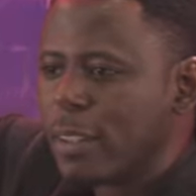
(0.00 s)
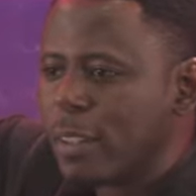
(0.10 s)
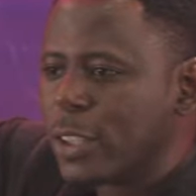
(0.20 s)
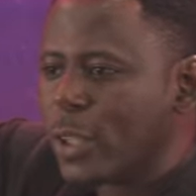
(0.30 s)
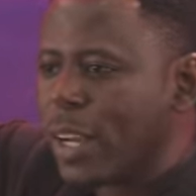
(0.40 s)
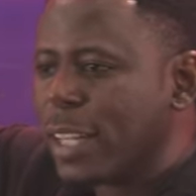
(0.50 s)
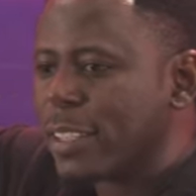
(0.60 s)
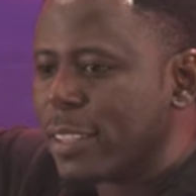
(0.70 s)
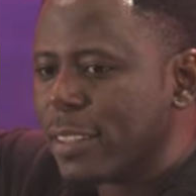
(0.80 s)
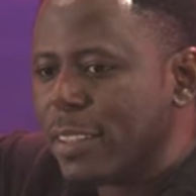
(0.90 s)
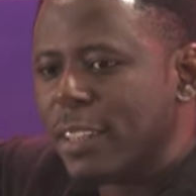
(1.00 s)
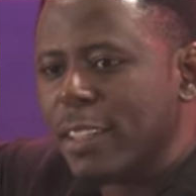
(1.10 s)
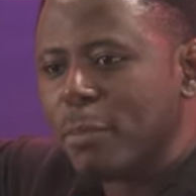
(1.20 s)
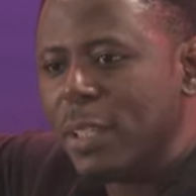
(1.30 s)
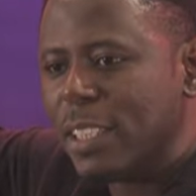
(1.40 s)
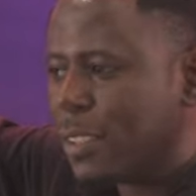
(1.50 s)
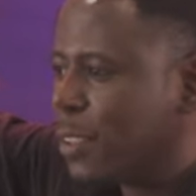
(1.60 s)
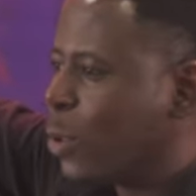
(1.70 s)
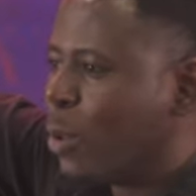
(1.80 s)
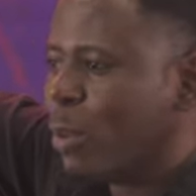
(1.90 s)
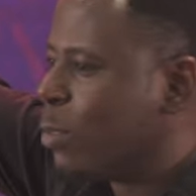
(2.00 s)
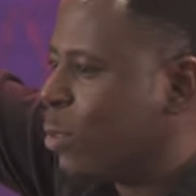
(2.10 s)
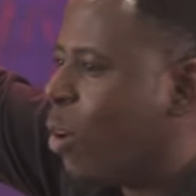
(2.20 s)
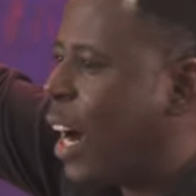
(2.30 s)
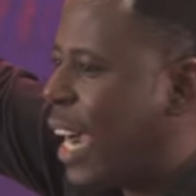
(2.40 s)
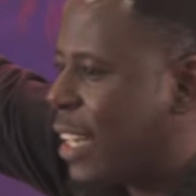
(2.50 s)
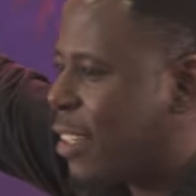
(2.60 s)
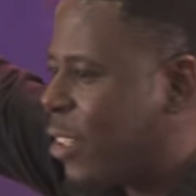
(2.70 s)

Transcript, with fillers: Raise your hand. Please, don't, don't hide.